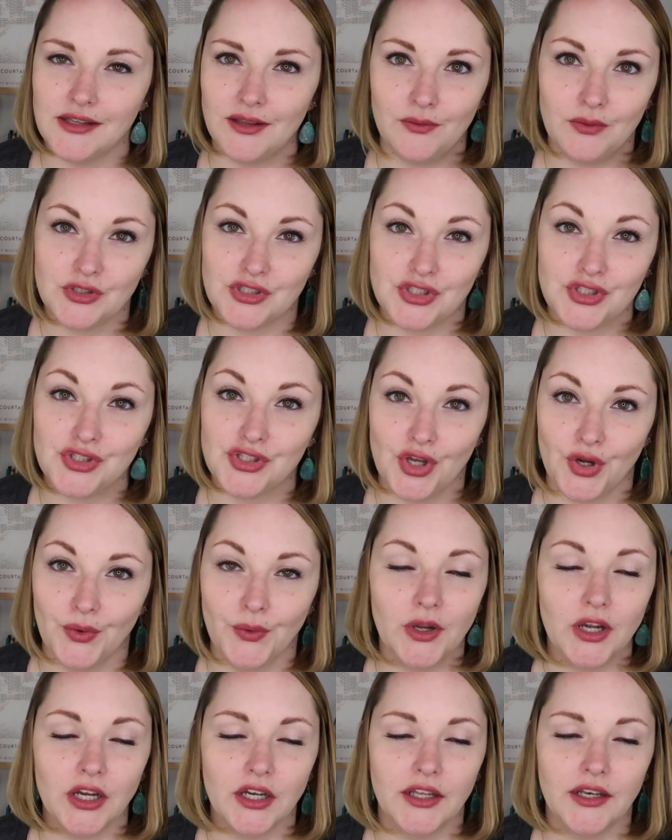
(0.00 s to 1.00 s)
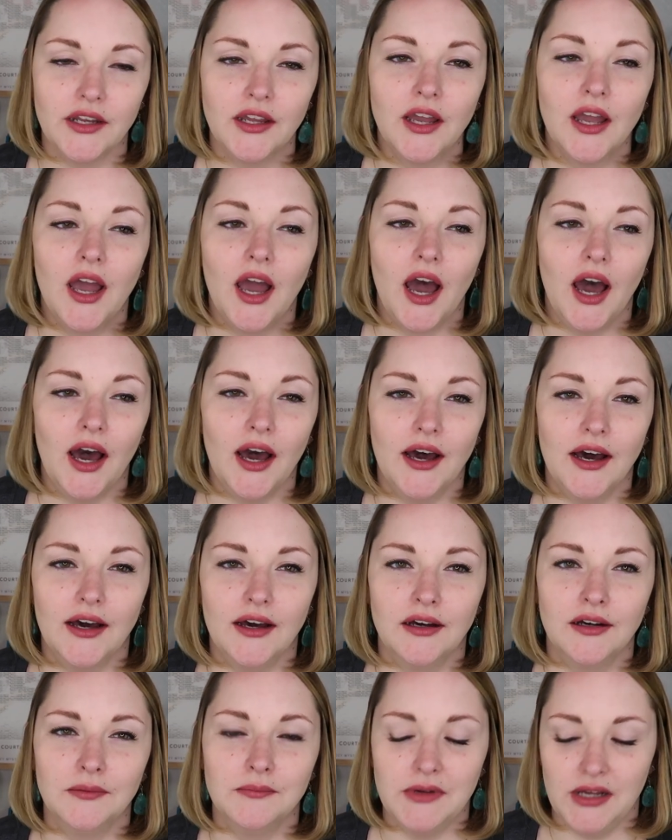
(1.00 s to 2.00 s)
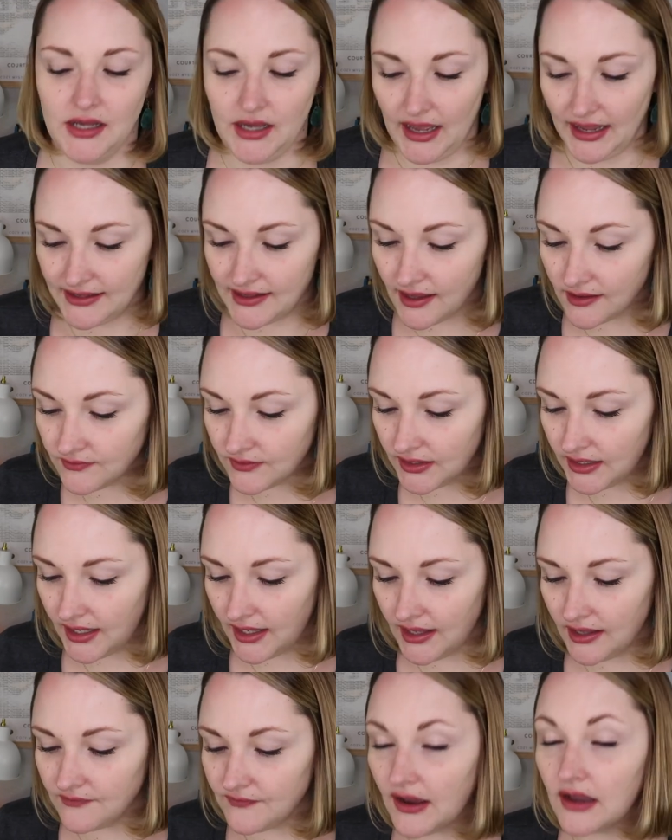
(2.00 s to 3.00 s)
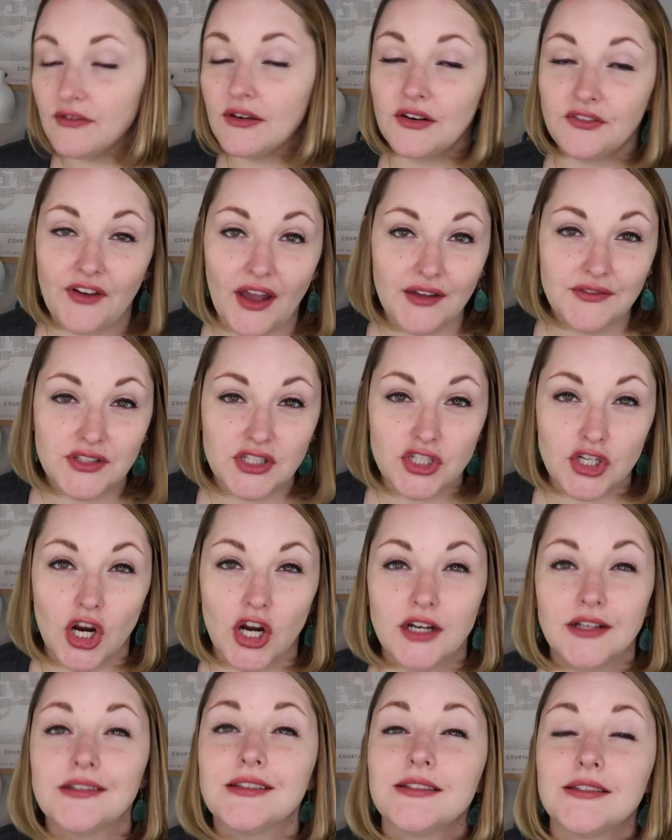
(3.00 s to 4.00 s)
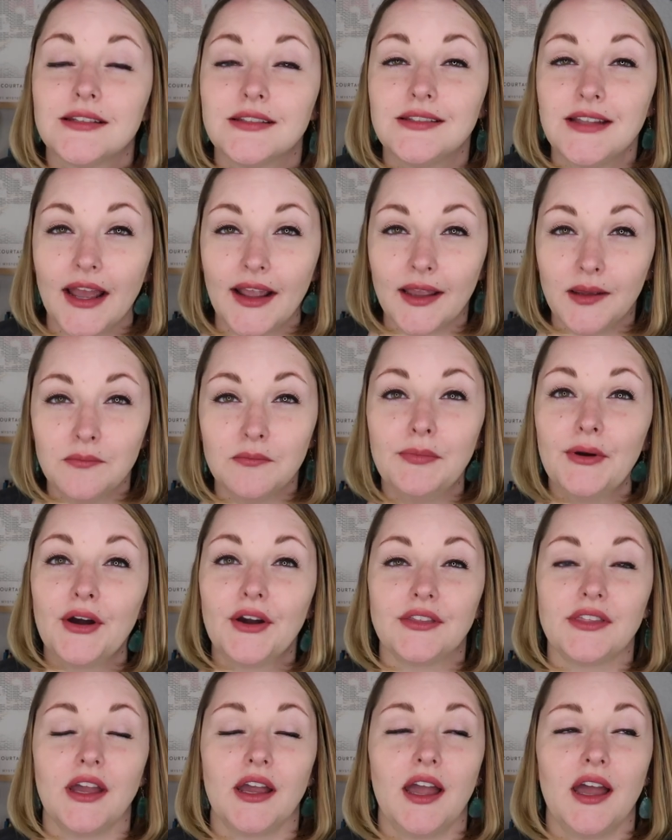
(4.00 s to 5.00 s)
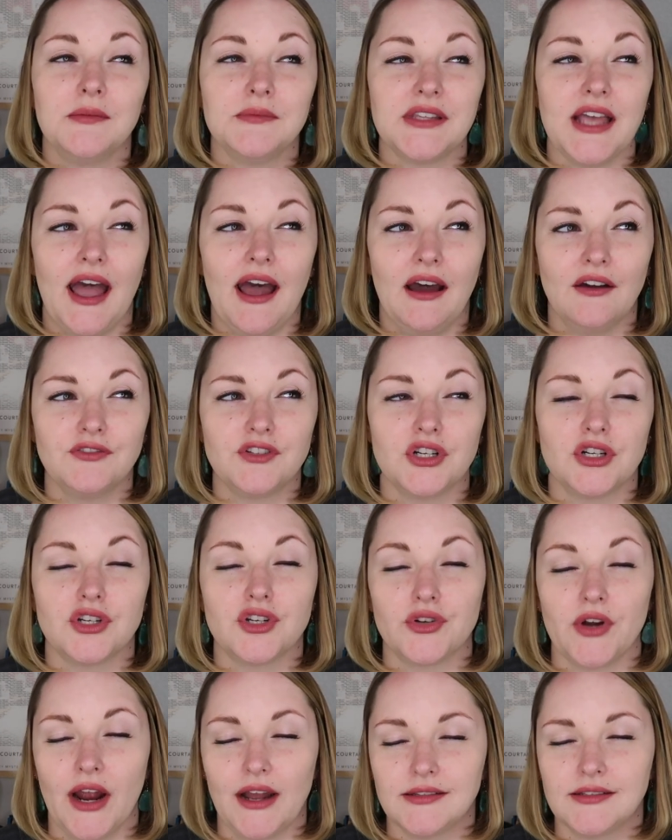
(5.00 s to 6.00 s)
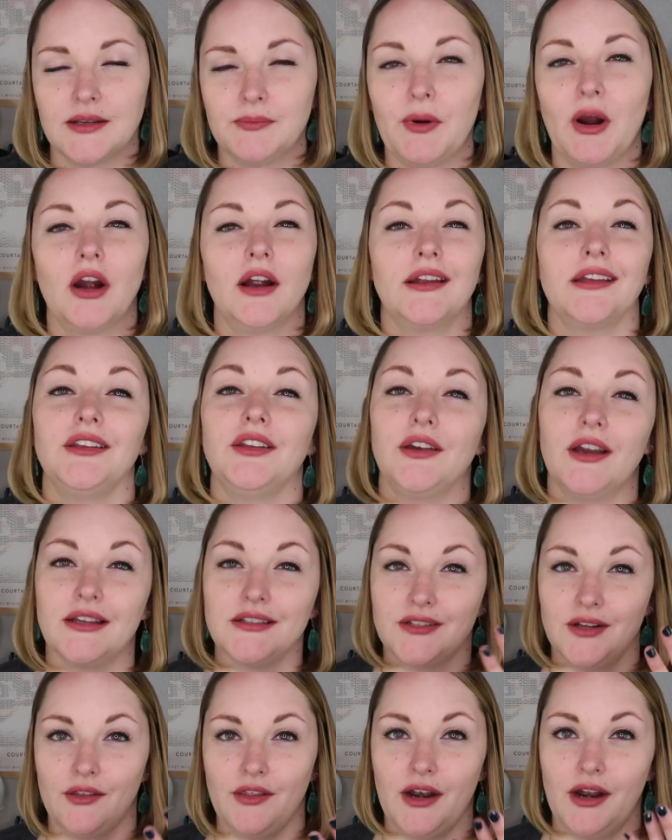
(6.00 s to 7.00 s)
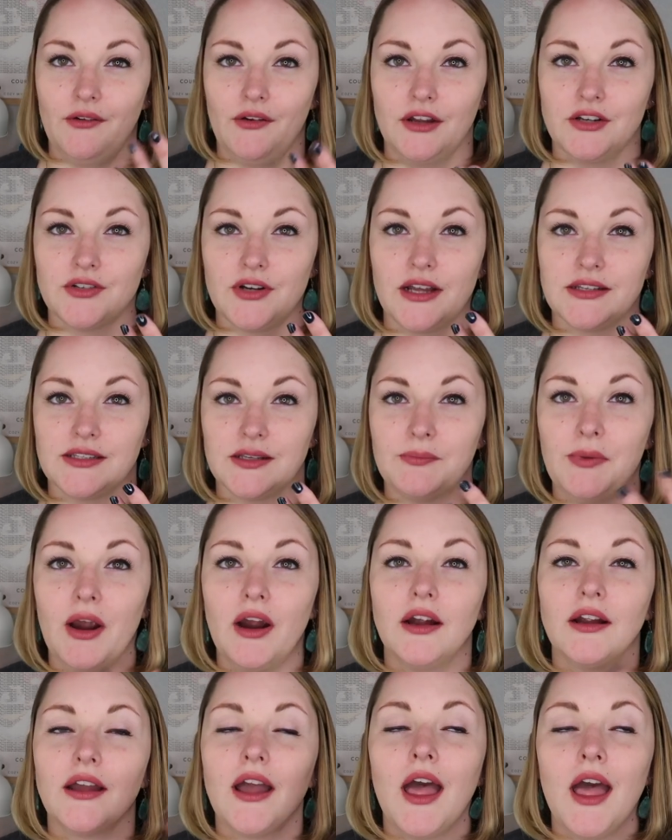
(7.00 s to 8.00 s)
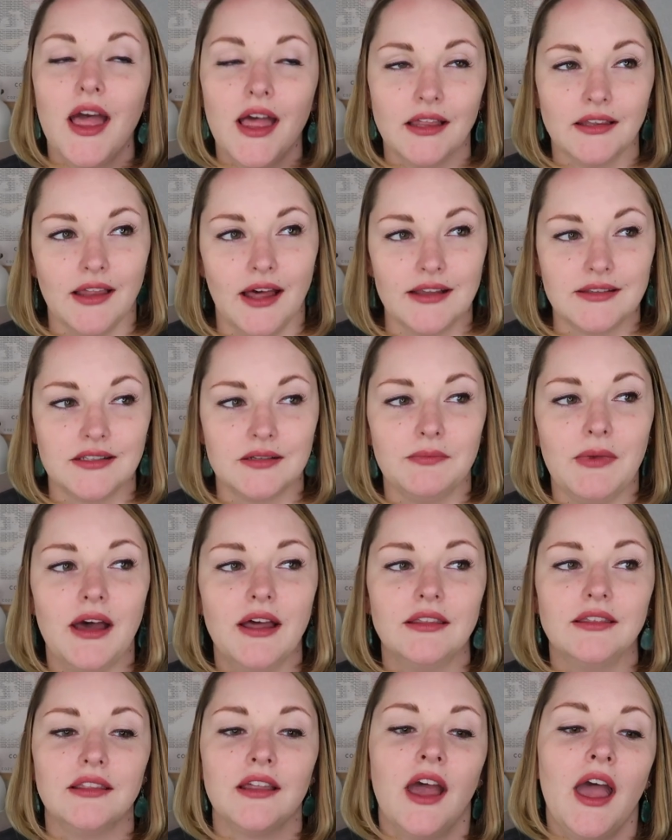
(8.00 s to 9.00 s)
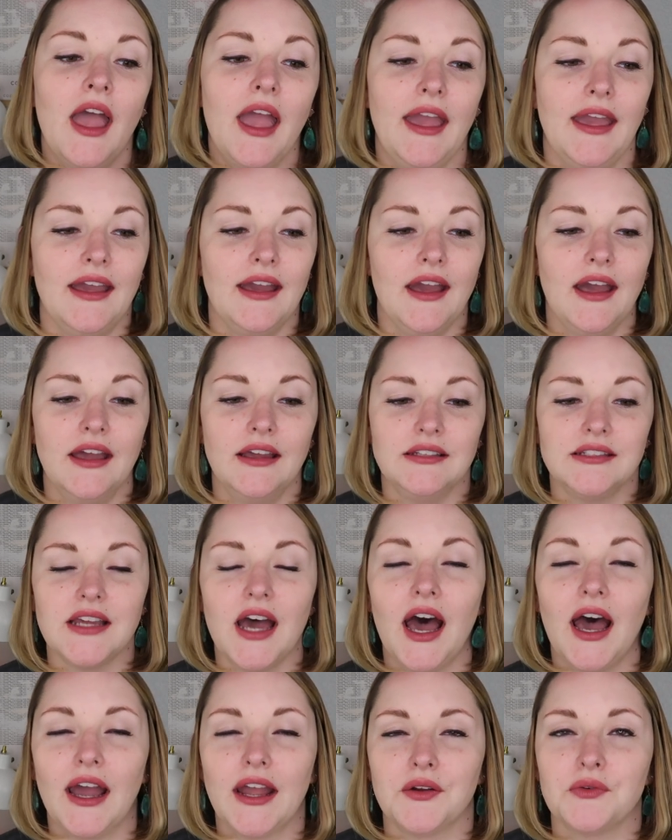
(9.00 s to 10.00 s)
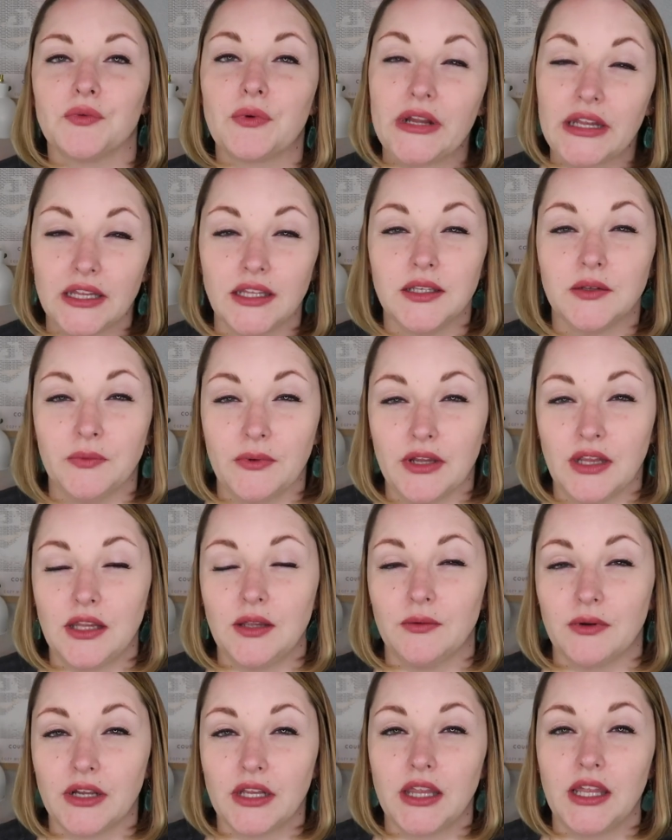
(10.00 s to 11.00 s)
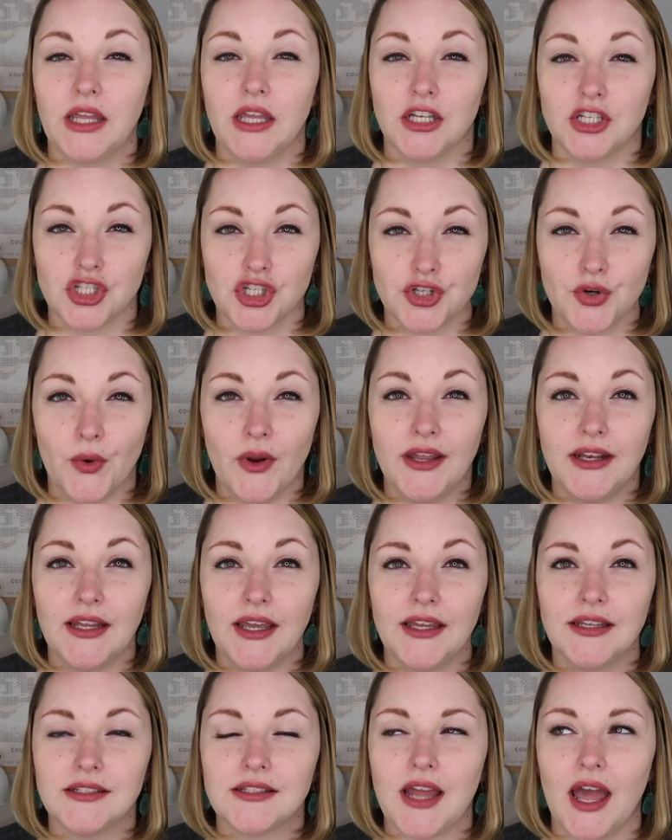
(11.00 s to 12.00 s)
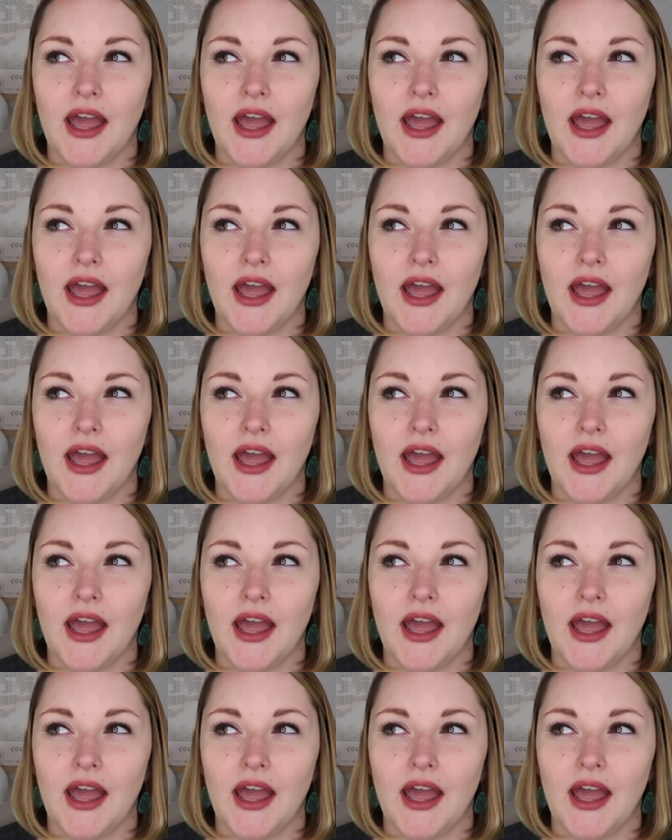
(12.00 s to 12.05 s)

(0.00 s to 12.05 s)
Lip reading: It was so good. I gave it a 5 out of 5 stars. It's the second book that comes after Jurassic Park, and you guys know that I read Jurassic Park last month, and I really, really, really enjoyed it.